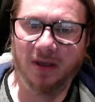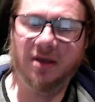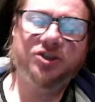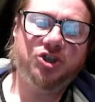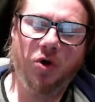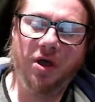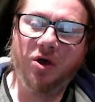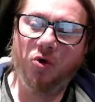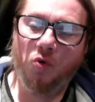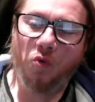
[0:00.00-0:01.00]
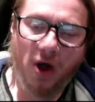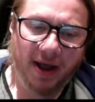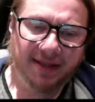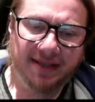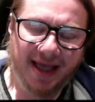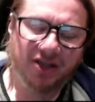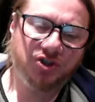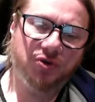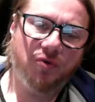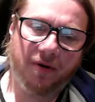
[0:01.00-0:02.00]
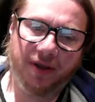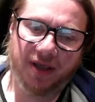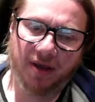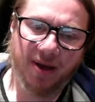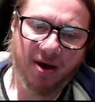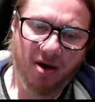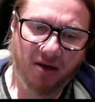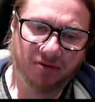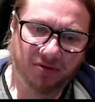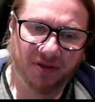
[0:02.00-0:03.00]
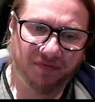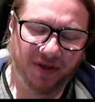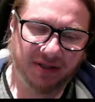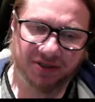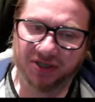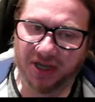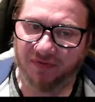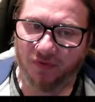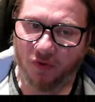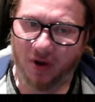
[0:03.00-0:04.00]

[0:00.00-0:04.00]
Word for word: So White has to worry about how to defend C4